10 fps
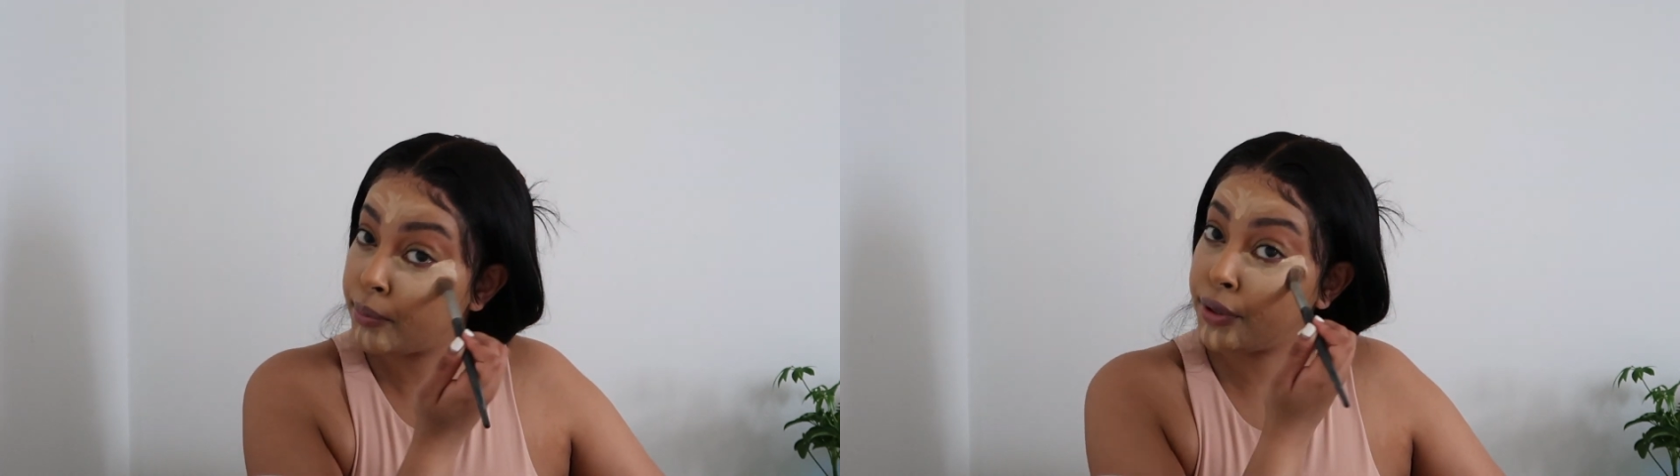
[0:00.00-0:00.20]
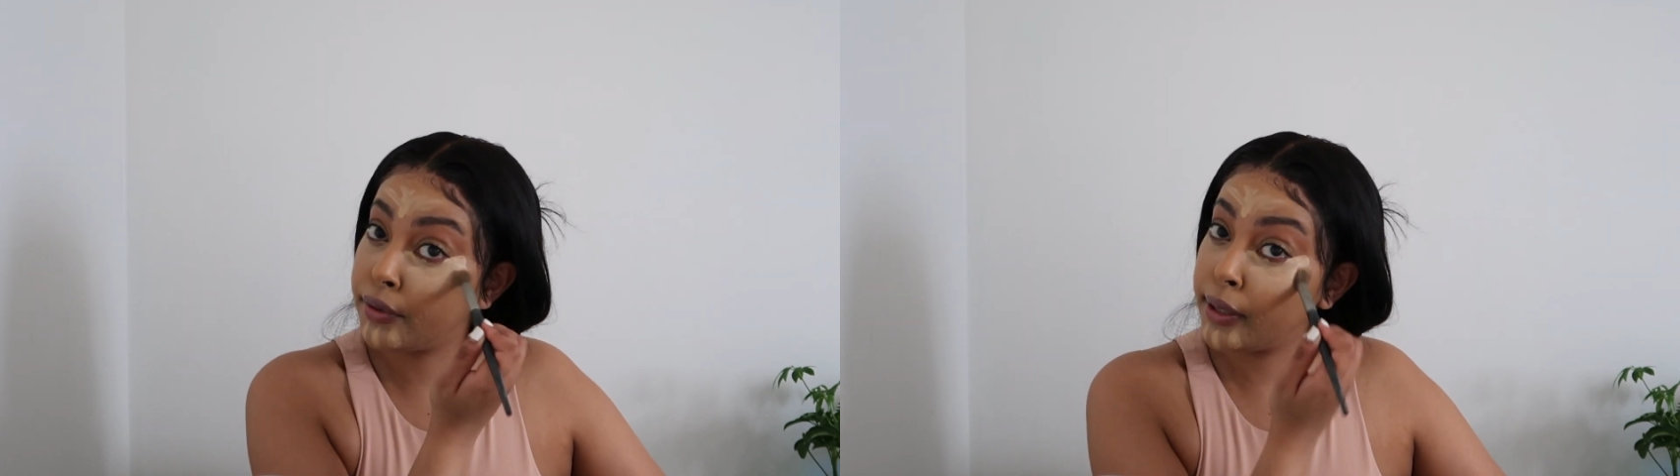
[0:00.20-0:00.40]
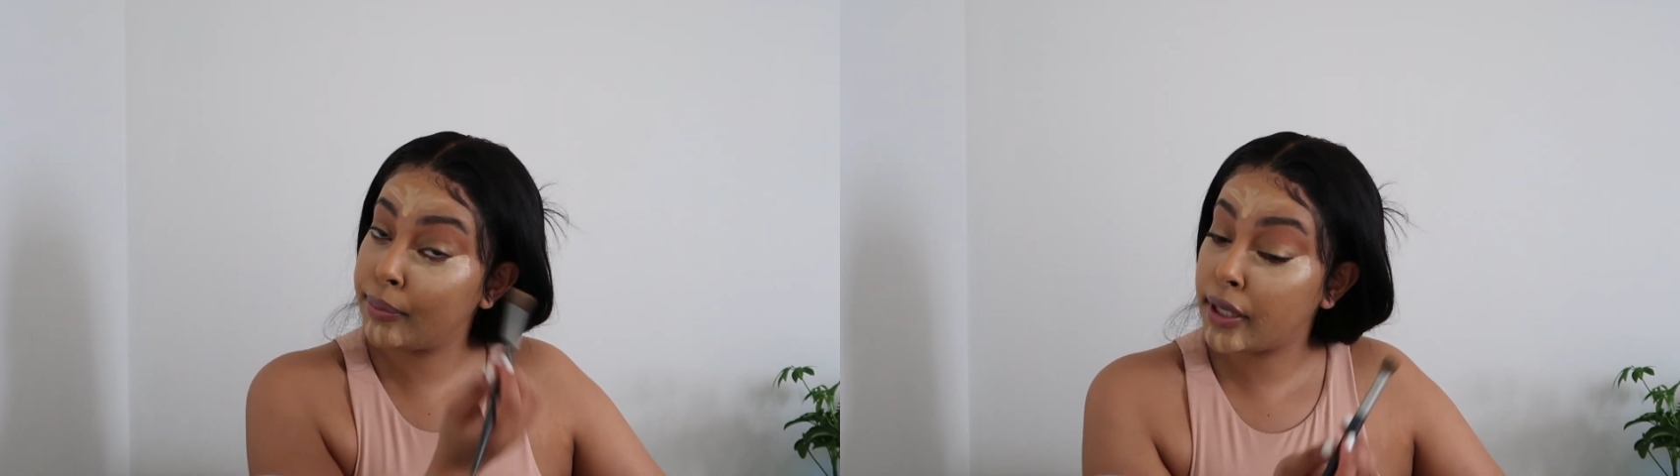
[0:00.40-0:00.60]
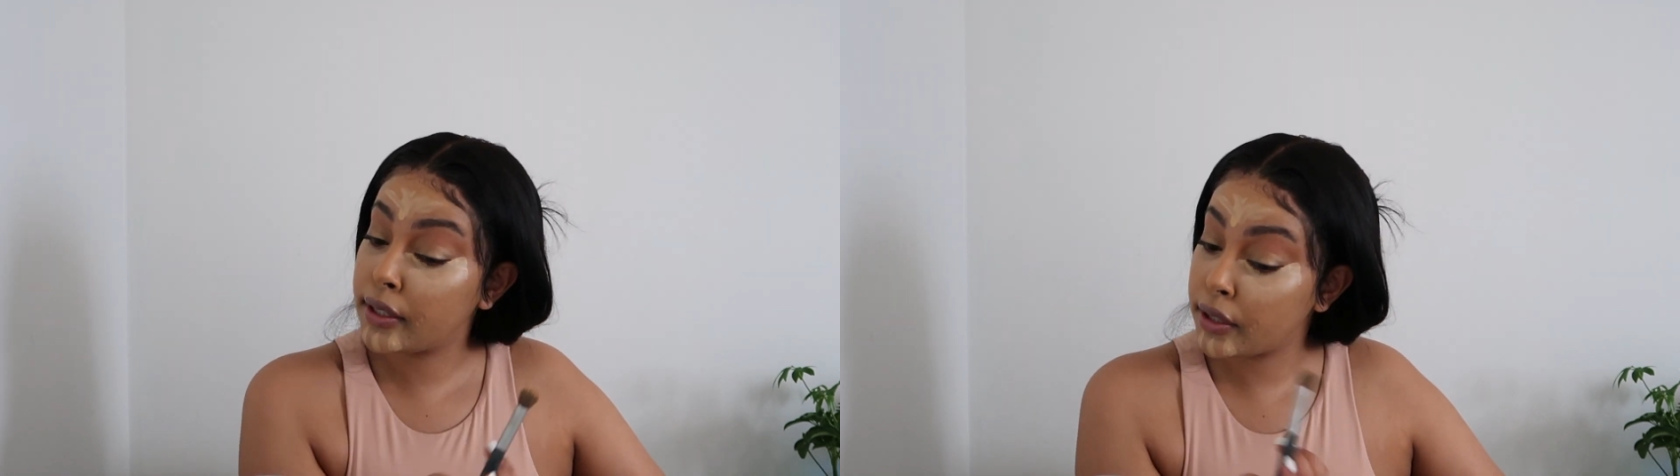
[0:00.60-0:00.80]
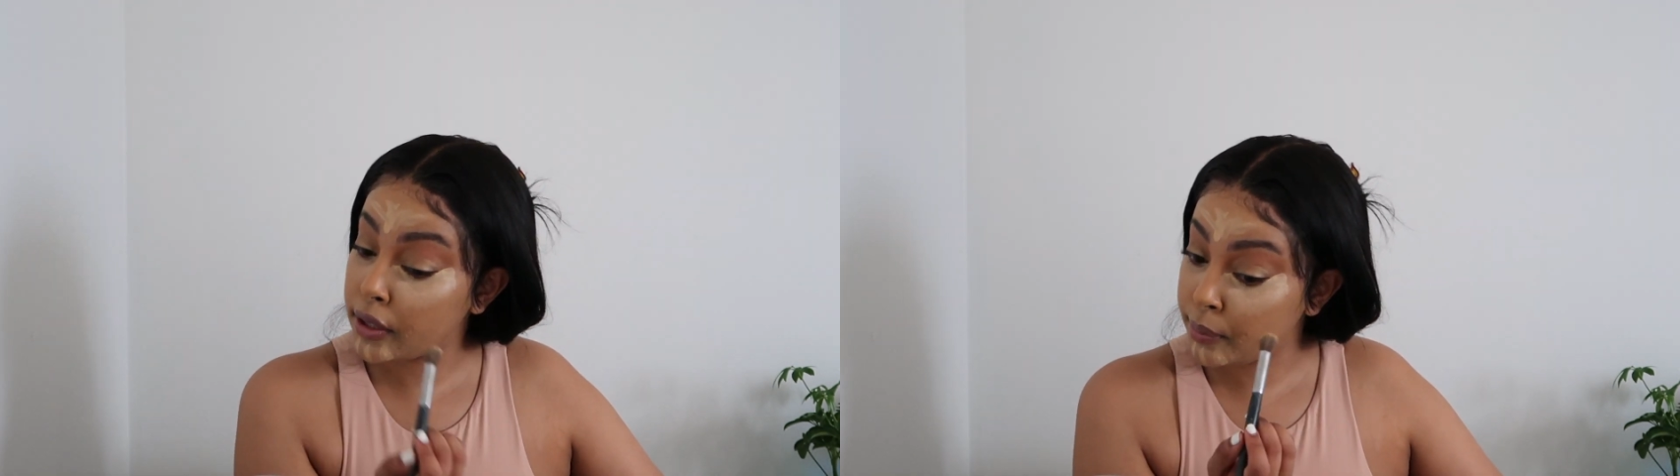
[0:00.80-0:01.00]
beauty
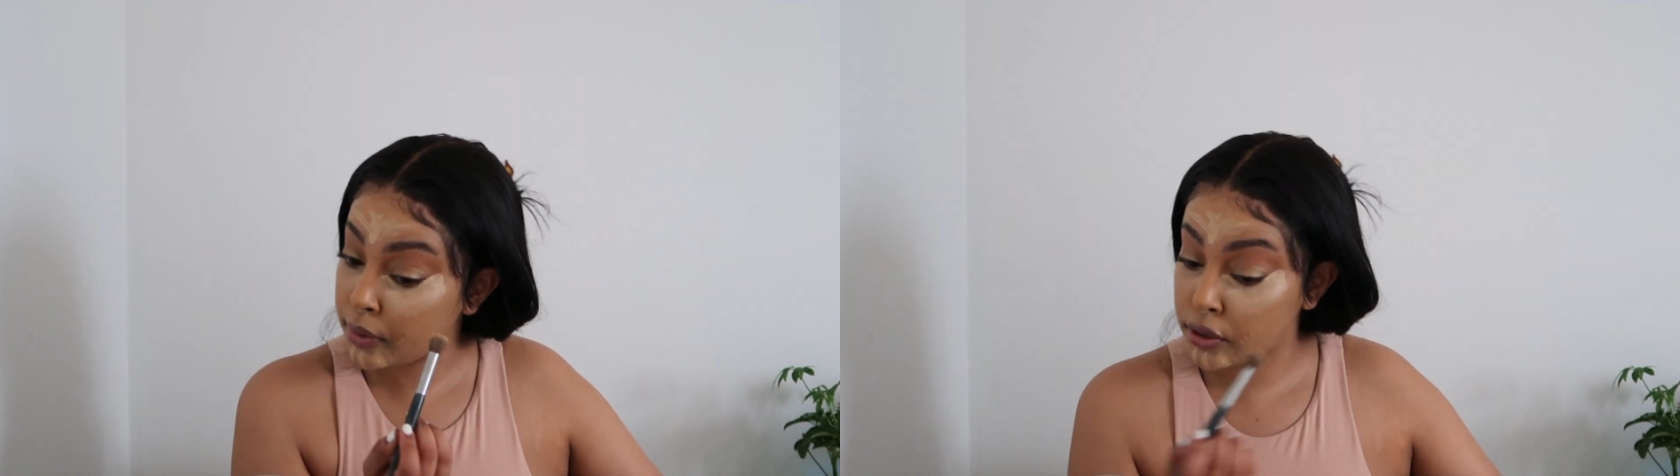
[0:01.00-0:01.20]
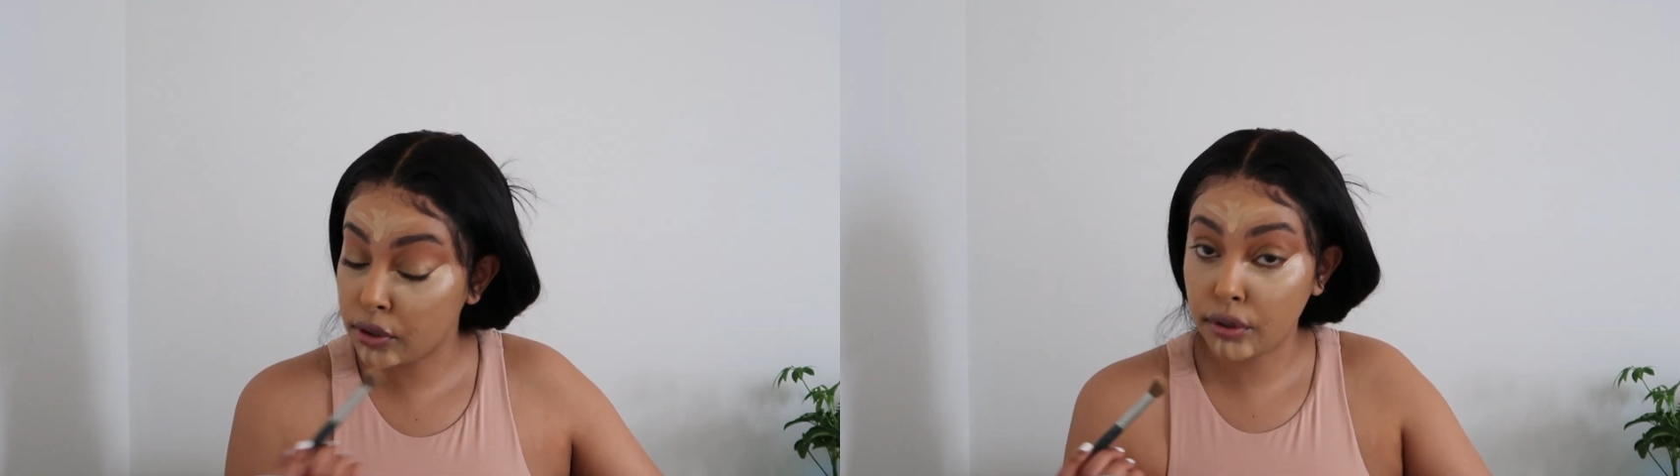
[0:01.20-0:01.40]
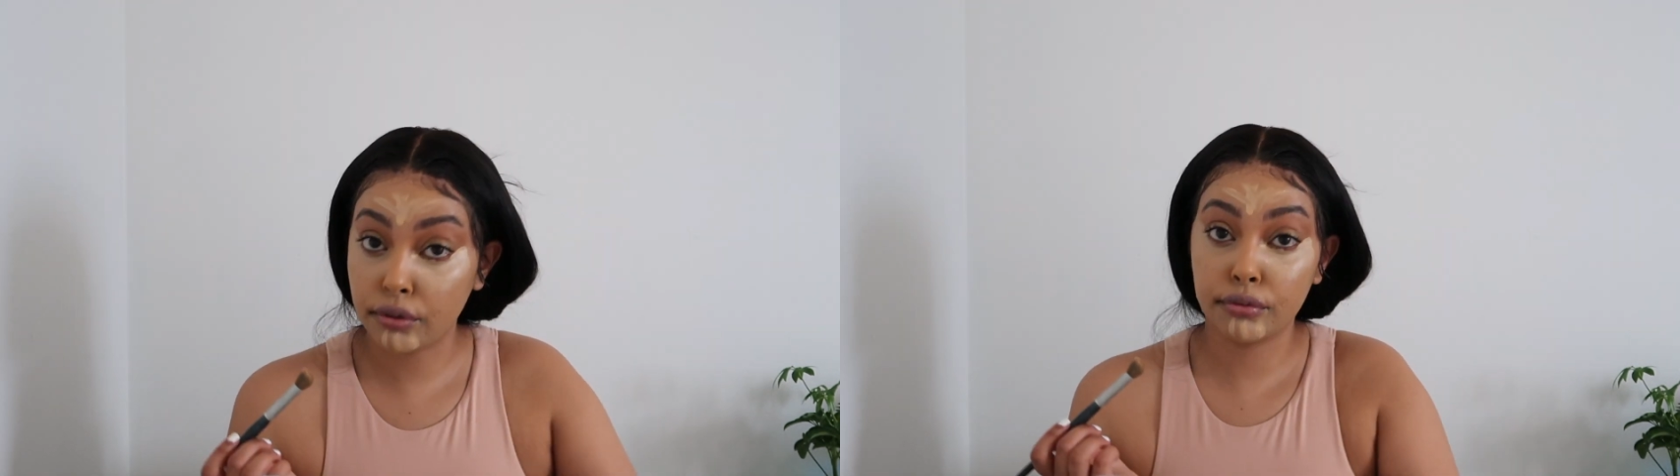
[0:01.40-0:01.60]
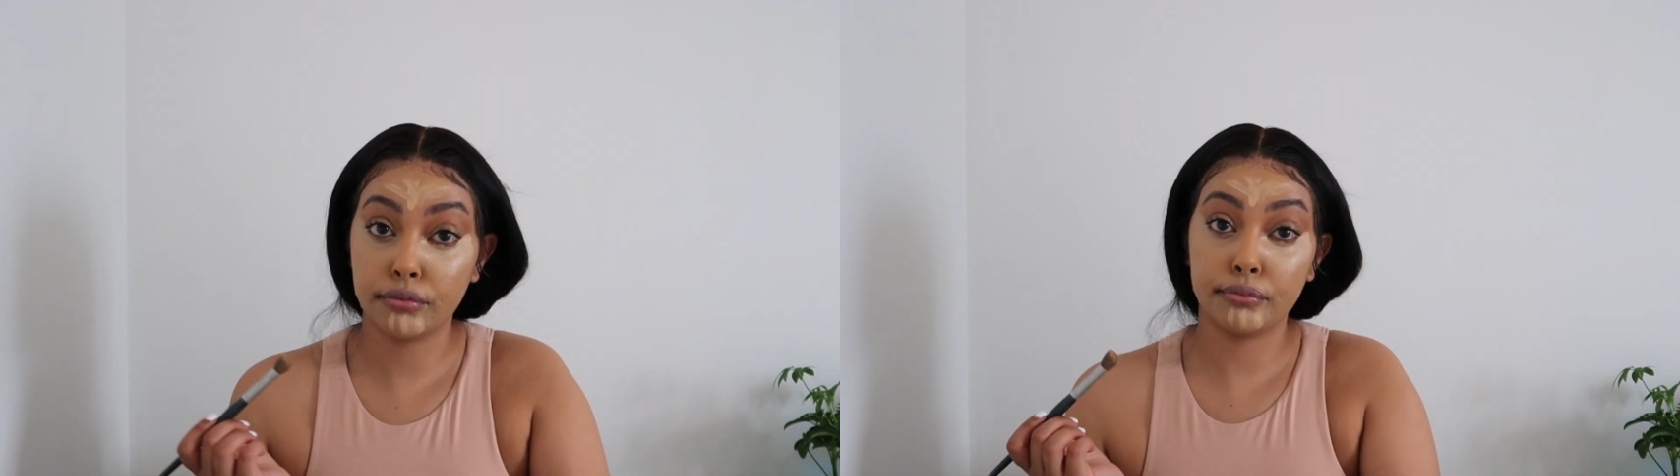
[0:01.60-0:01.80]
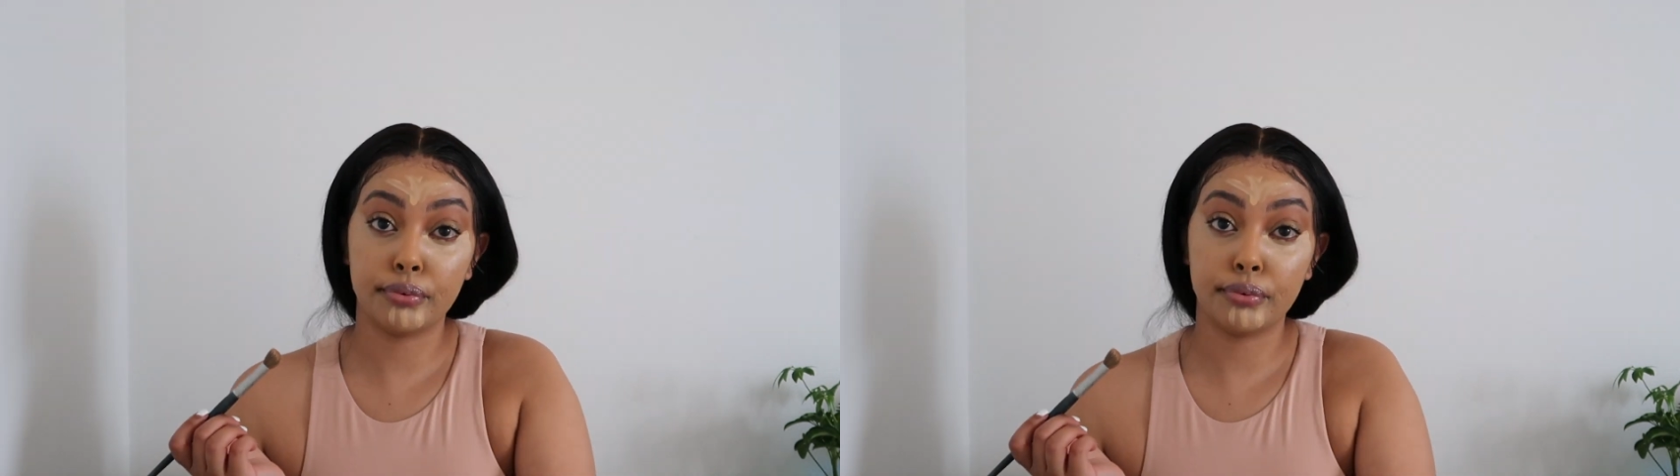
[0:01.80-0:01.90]
blender, but don't